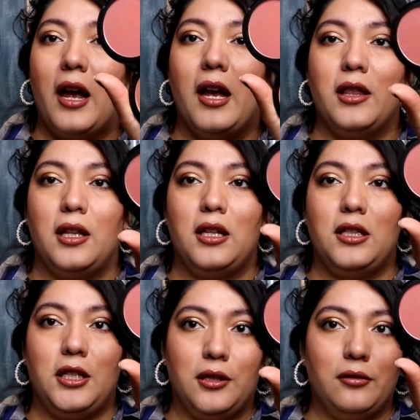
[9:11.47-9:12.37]
And
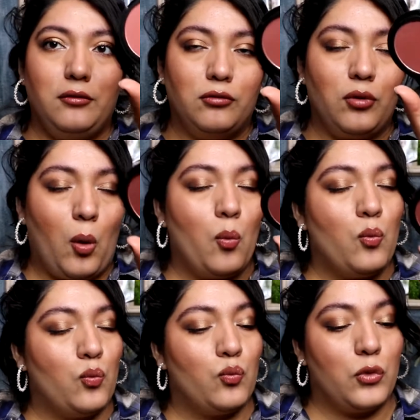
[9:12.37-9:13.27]
these two
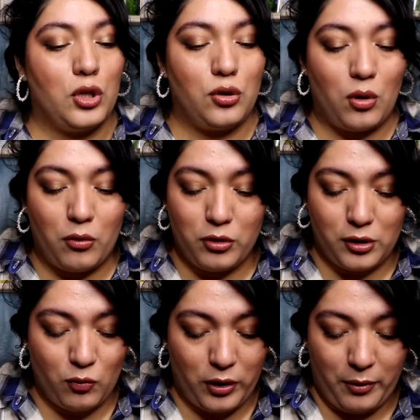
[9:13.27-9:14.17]
are
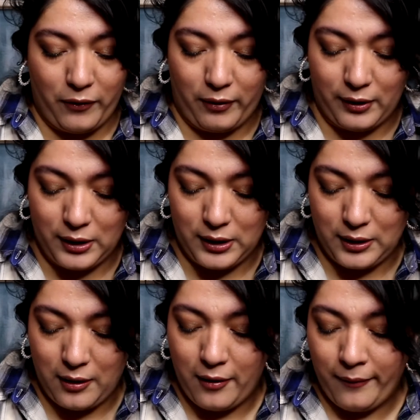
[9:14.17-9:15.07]
one of my
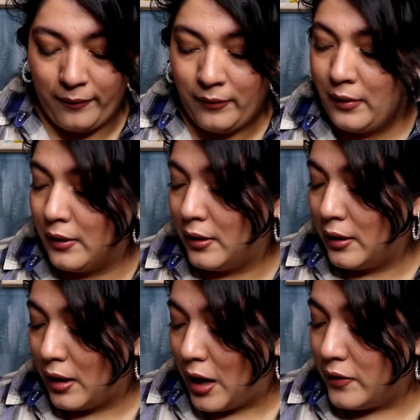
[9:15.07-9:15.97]
favorites.
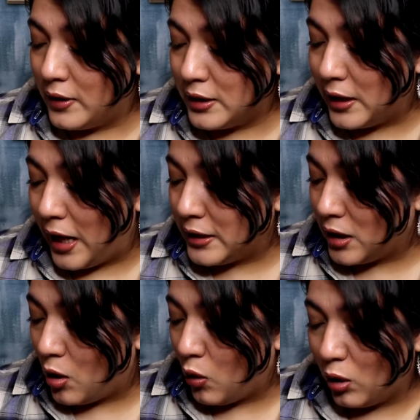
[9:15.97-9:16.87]
And these last
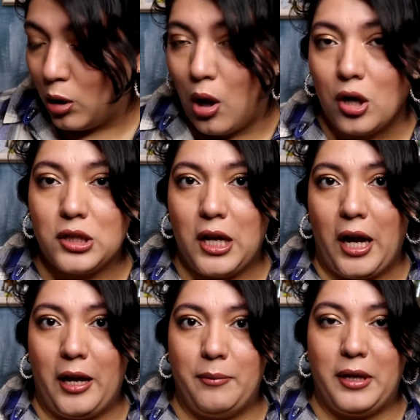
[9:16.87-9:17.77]
a long
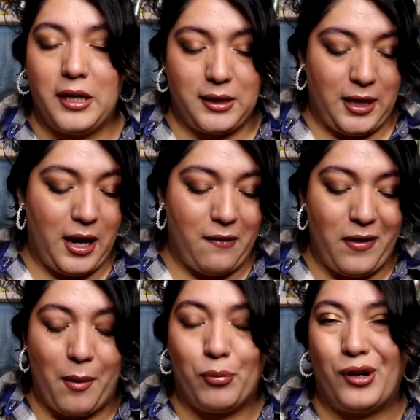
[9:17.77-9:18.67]
time because they have
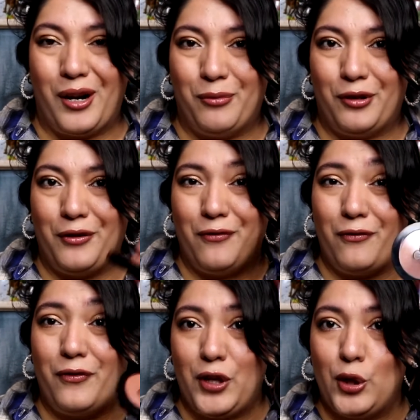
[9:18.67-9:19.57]
that primer
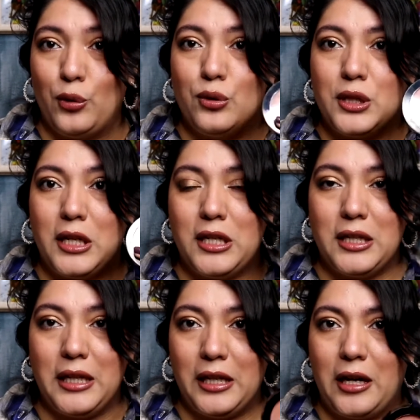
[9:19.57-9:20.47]
infused
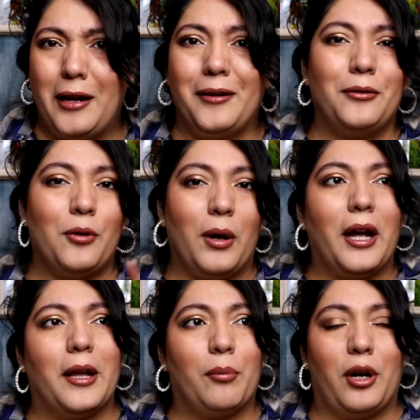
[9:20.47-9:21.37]
into here. I don't know what
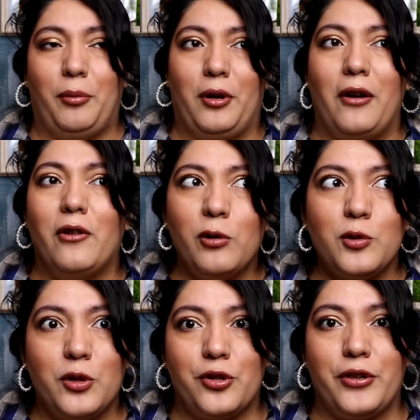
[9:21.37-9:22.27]
kind of primer. I've always
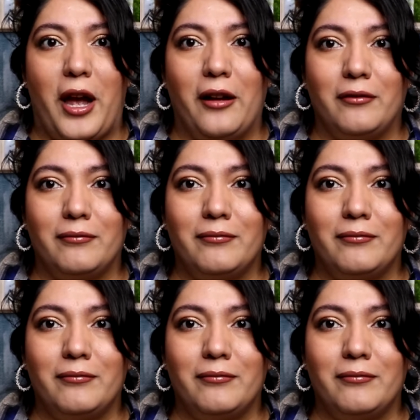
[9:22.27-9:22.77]
wondered that.